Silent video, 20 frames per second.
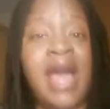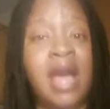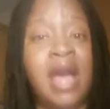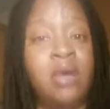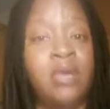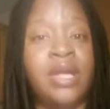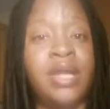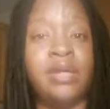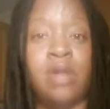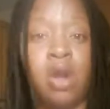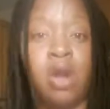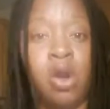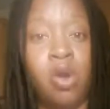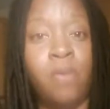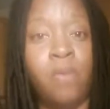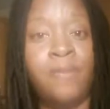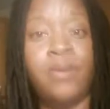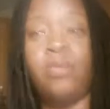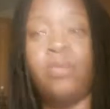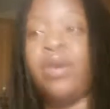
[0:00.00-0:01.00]
out in the
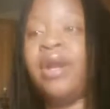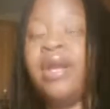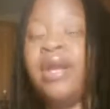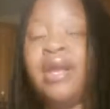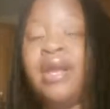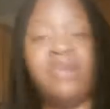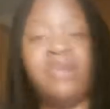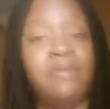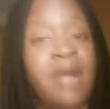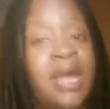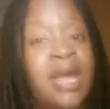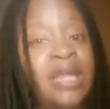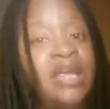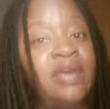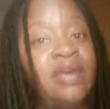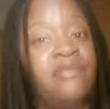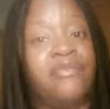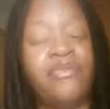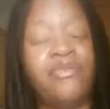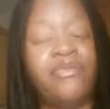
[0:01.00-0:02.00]
open where everybody
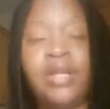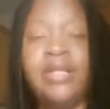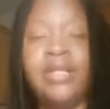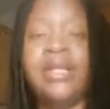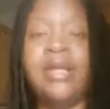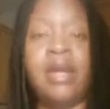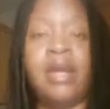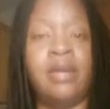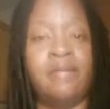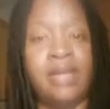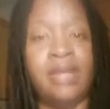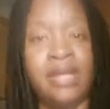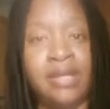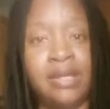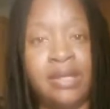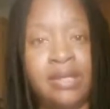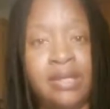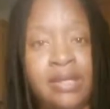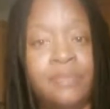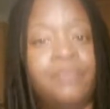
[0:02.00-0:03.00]
can freely come
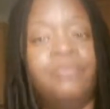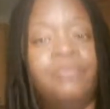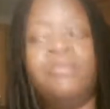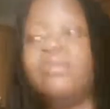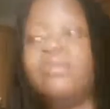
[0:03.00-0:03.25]
in